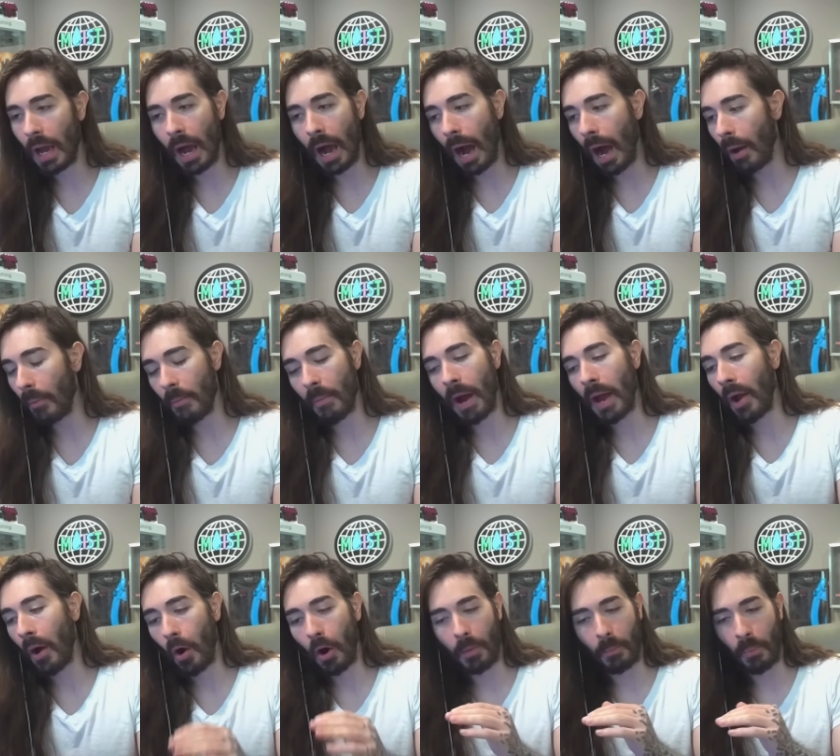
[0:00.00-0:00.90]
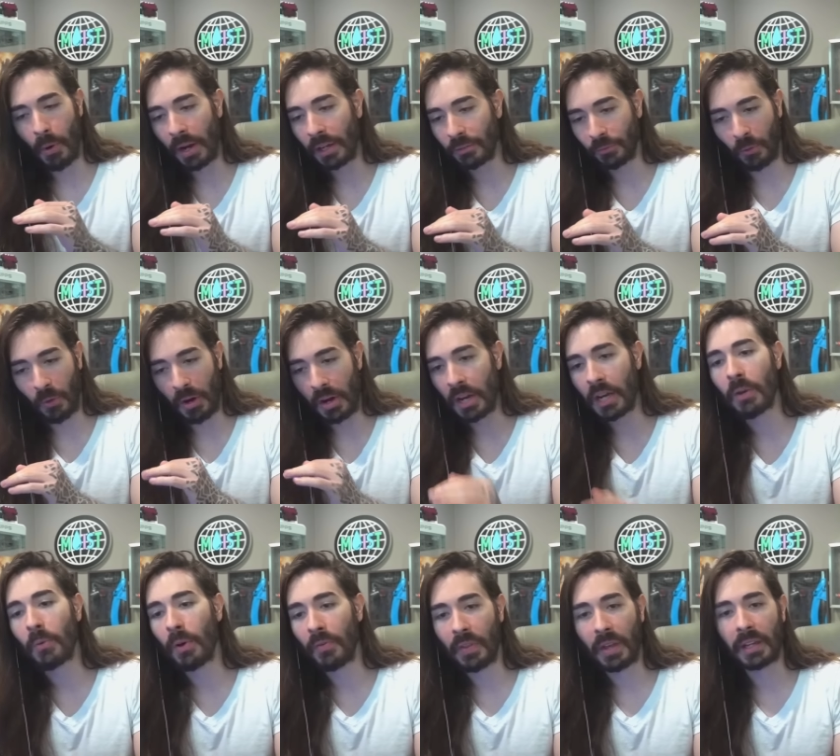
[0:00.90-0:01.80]
Uh, my heart breaks for
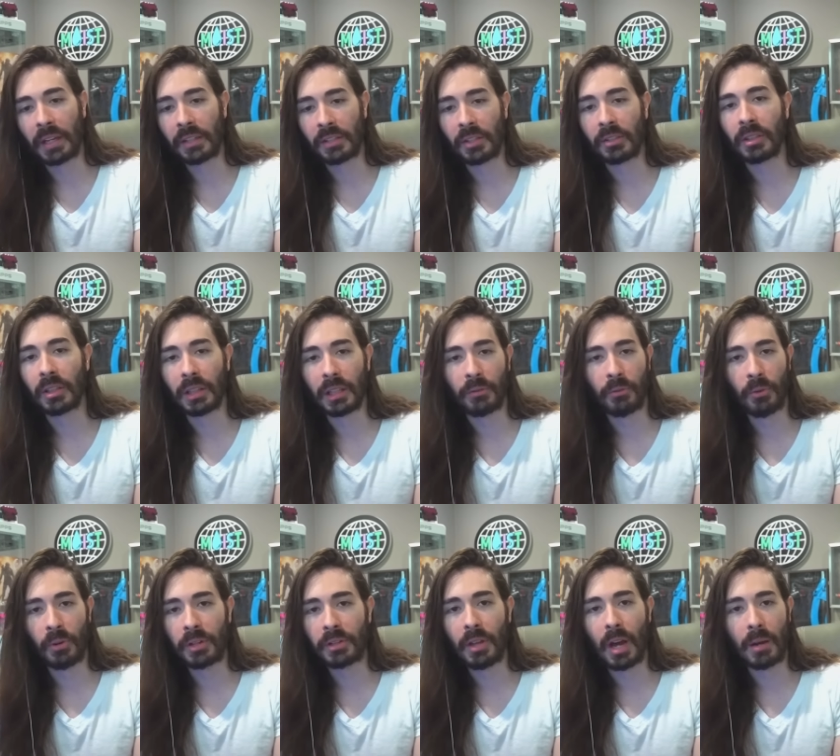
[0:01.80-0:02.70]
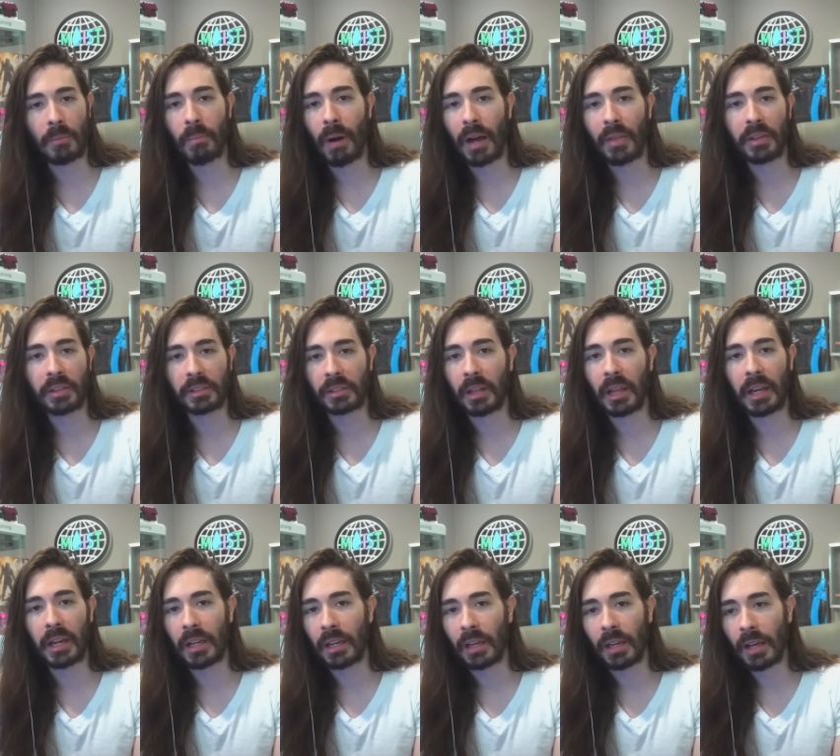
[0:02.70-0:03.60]
anyone that gets a delivery done by this
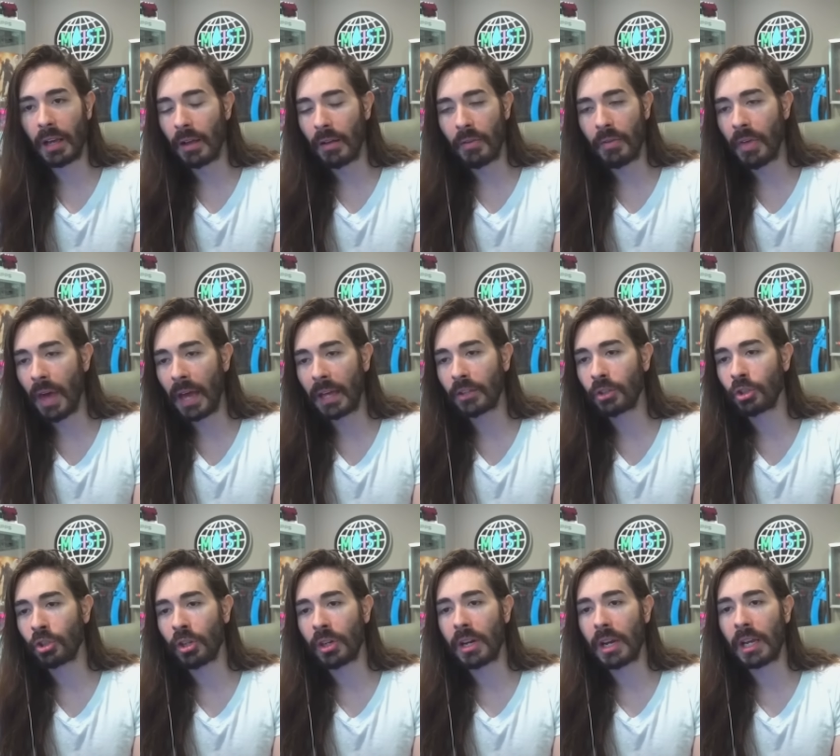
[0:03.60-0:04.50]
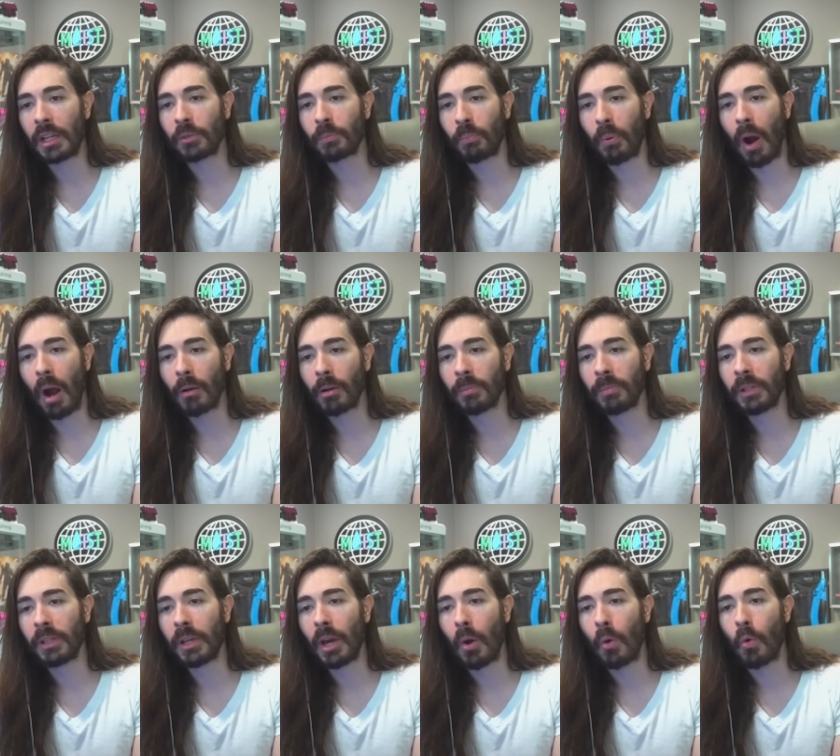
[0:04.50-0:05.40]
lady. That shit is
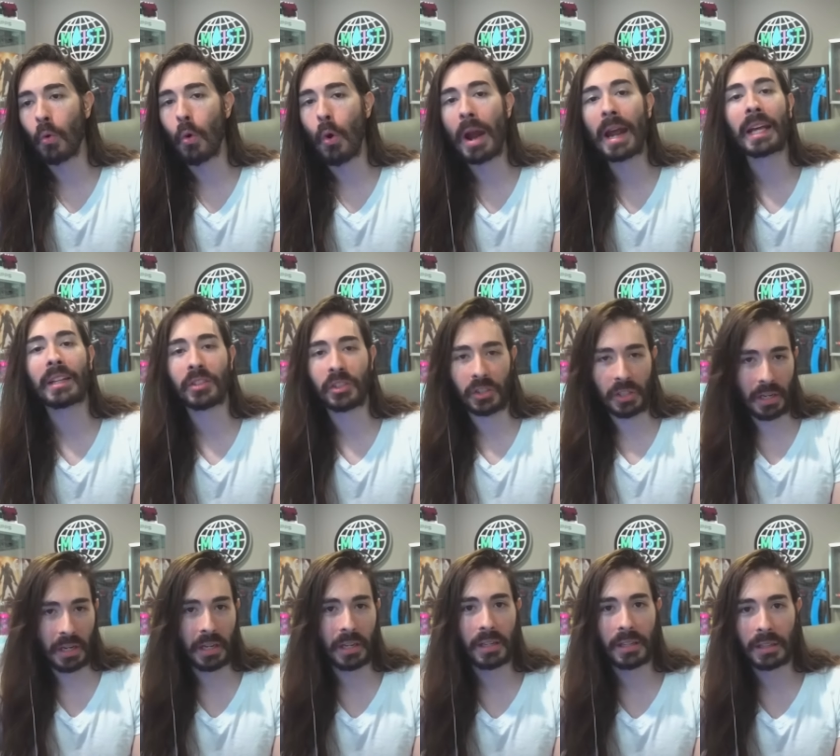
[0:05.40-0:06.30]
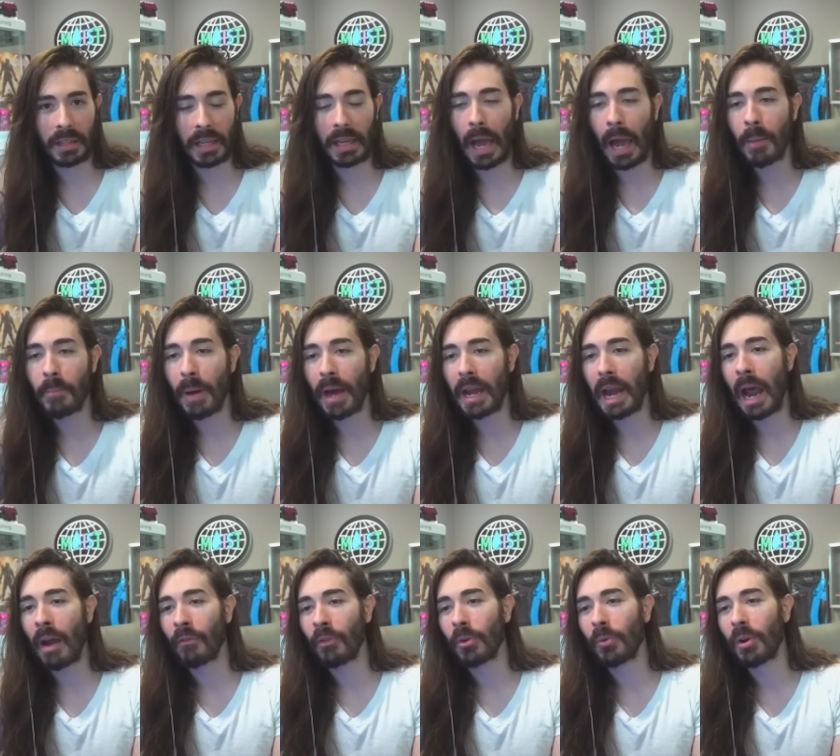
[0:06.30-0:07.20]
probably rancid. Like, I bet
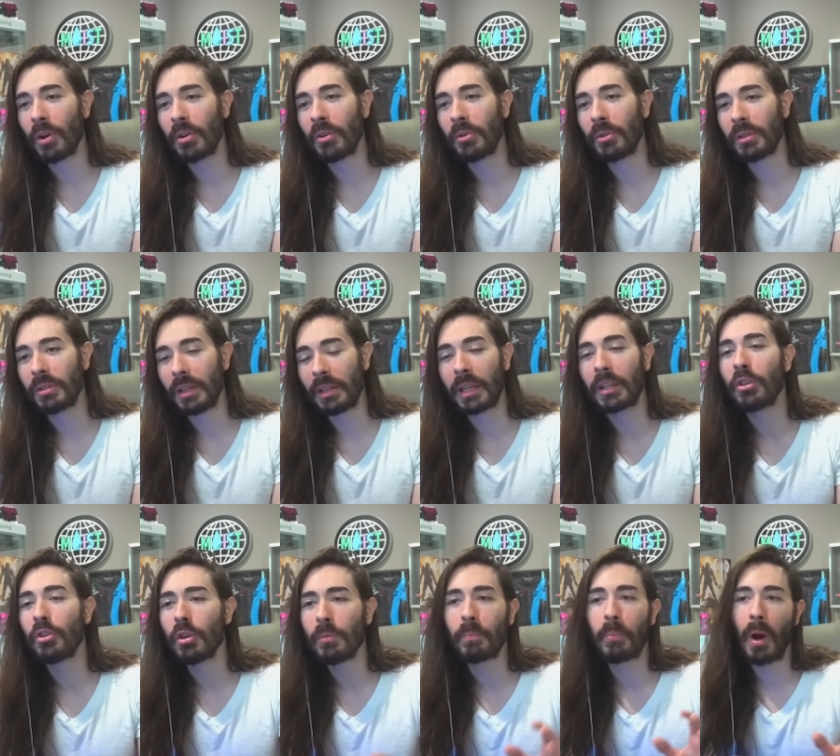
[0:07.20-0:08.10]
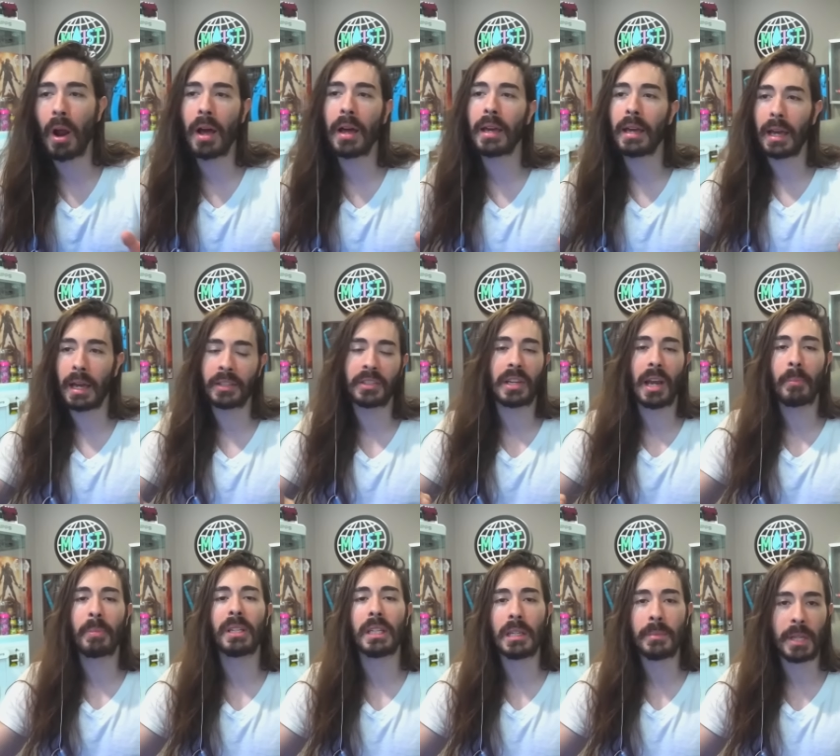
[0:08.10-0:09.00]
everyone who, like, you could probably, as an
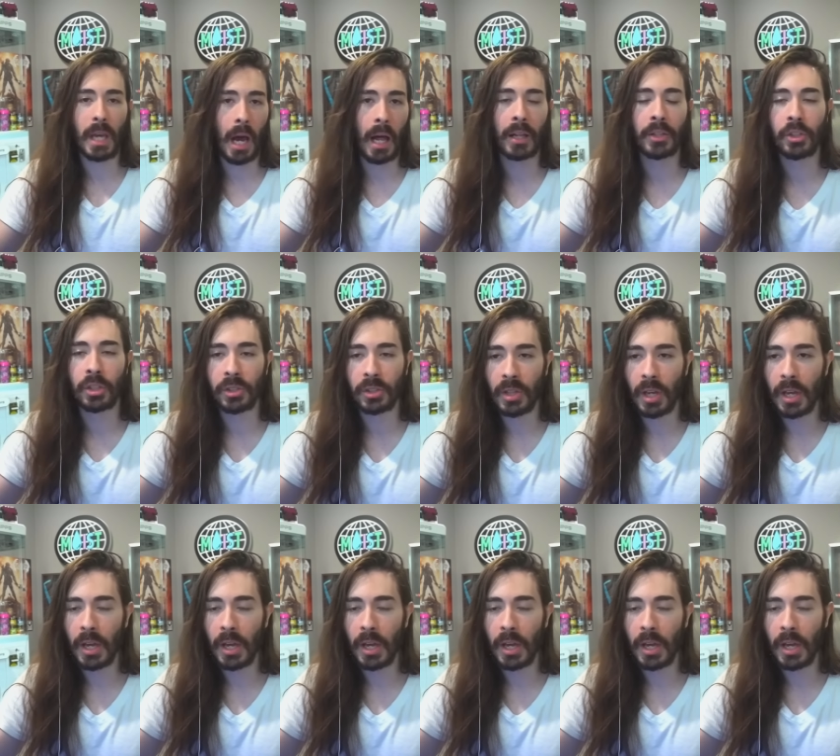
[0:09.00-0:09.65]
epidemiologist,